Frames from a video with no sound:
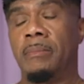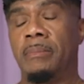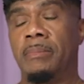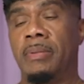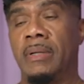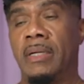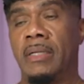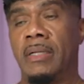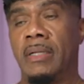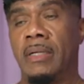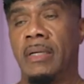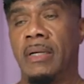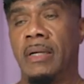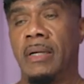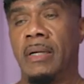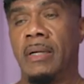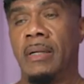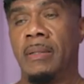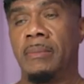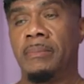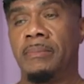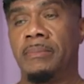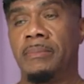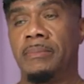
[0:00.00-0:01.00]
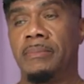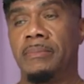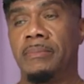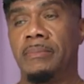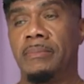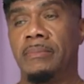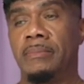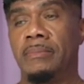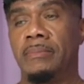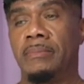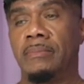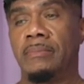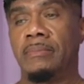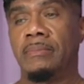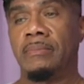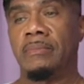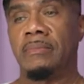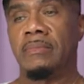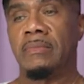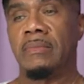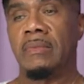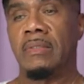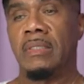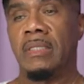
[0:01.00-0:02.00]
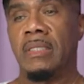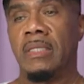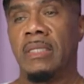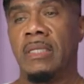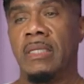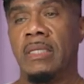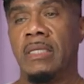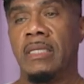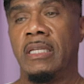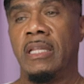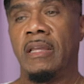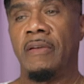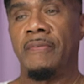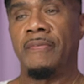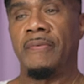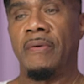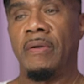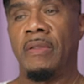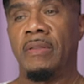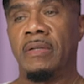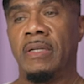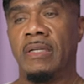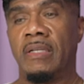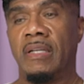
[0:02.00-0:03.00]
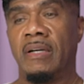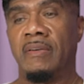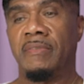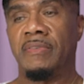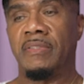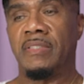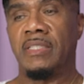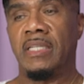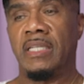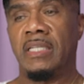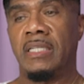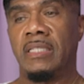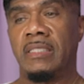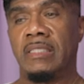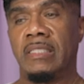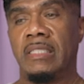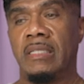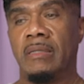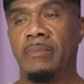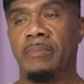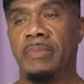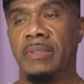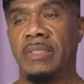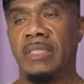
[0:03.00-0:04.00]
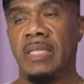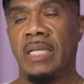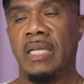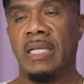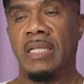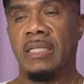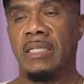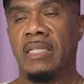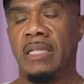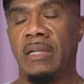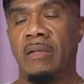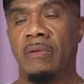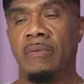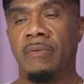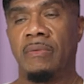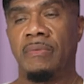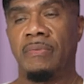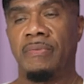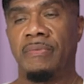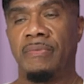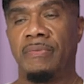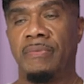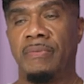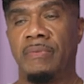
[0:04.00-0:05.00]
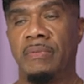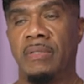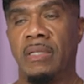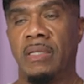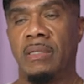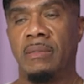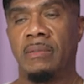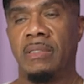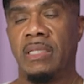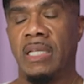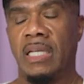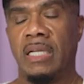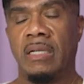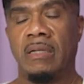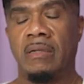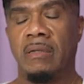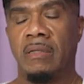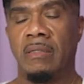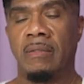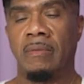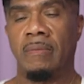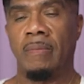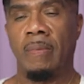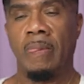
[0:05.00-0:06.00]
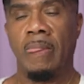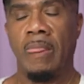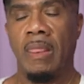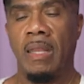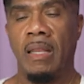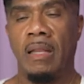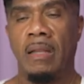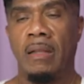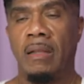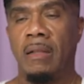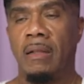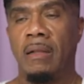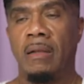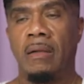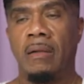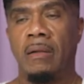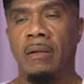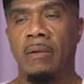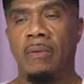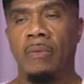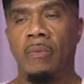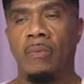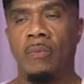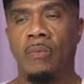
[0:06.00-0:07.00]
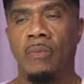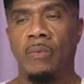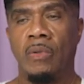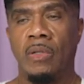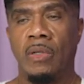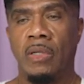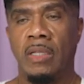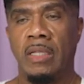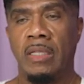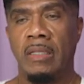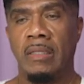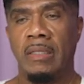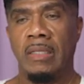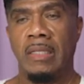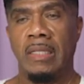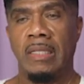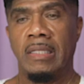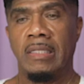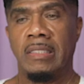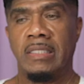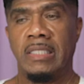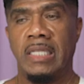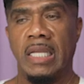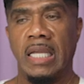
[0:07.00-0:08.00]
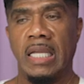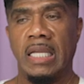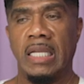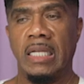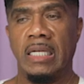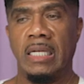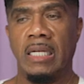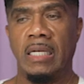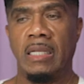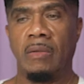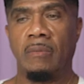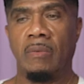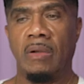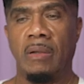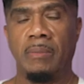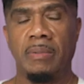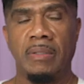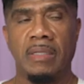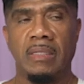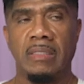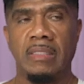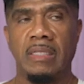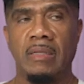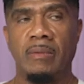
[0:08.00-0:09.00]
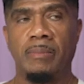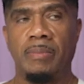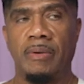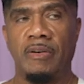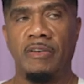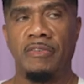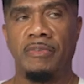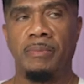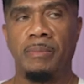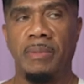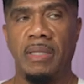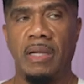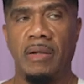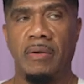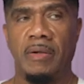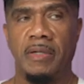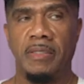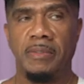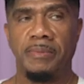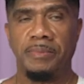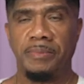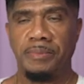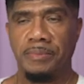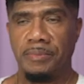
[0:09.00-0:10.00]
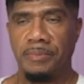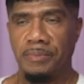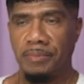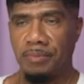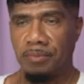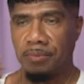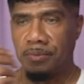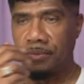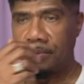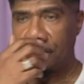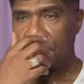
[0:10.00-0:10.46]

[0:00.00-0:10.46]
But um, their falling in love was innocent, but they they they they couldn't really take it anywhere because they both married. Yeah.